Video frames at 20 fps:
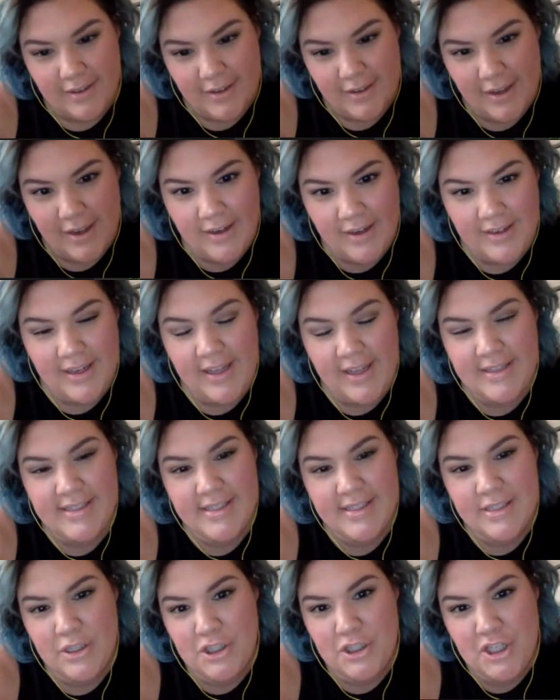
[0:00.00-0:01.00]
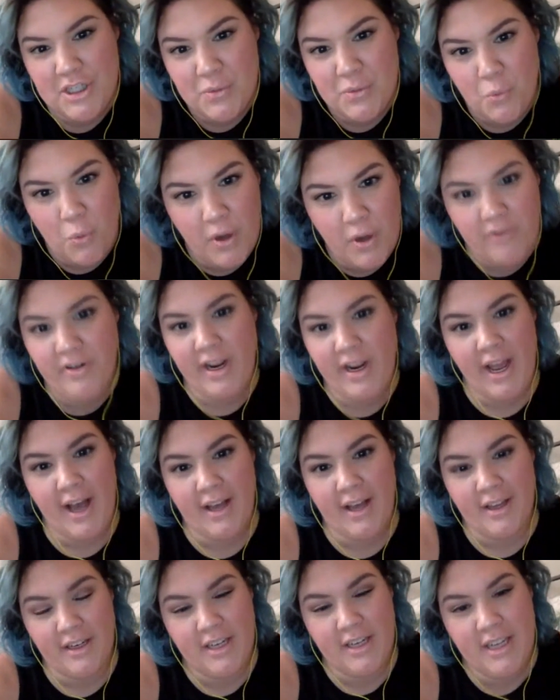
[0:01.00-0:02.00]
it's just one
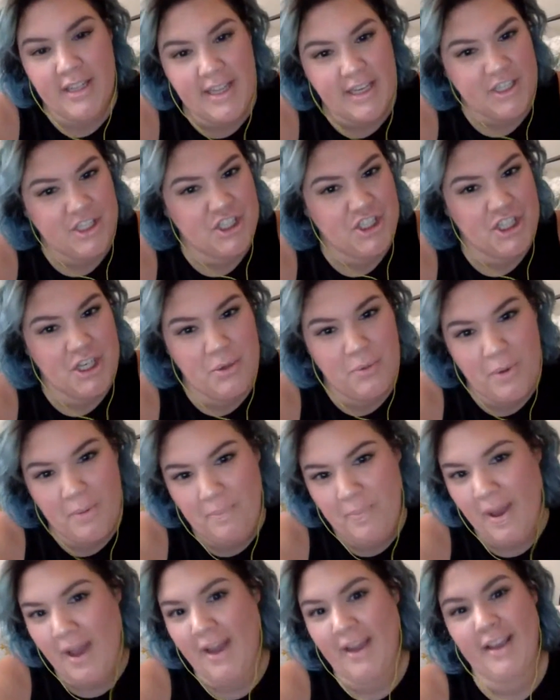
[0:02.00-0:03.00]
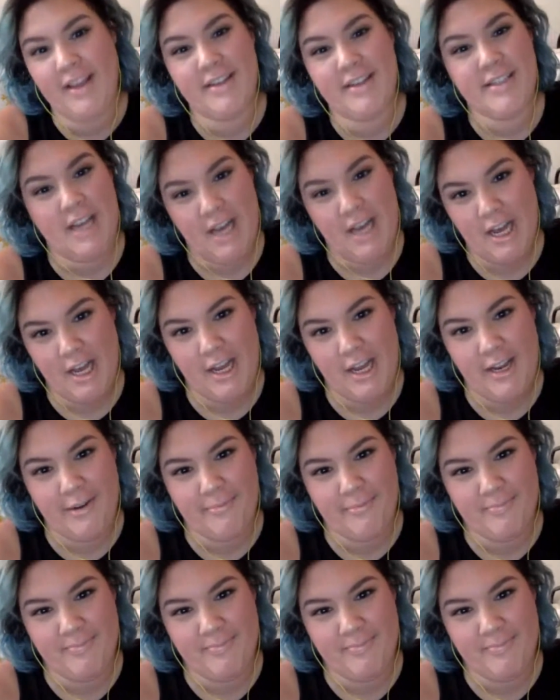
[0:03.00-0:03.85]
reality that she went back in time.